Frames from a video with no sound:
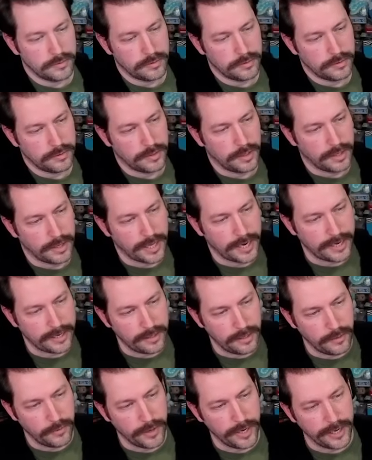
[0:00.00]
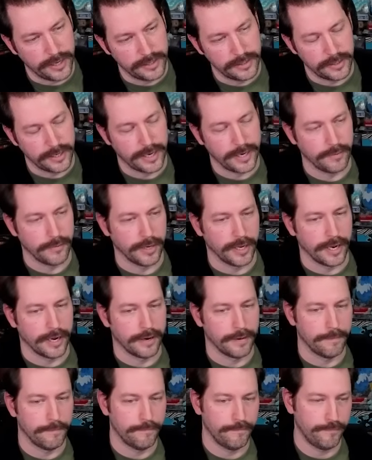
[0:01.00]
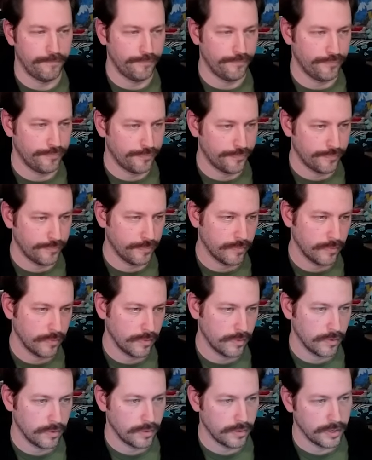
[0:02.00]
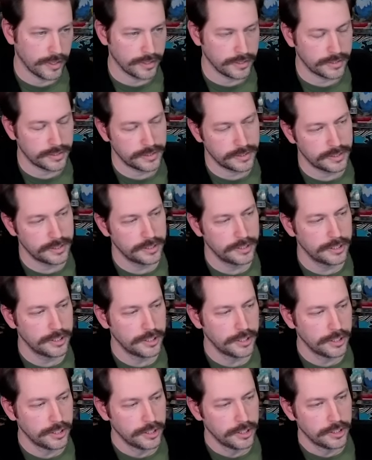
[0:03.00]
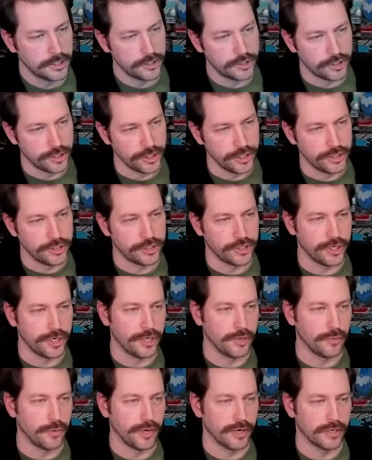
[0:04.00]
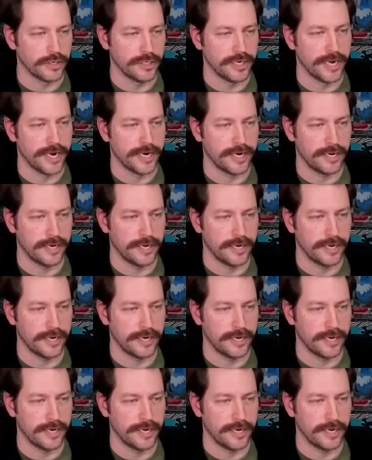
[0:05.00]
A likely win, and we got him. Nice. GG, weird deck.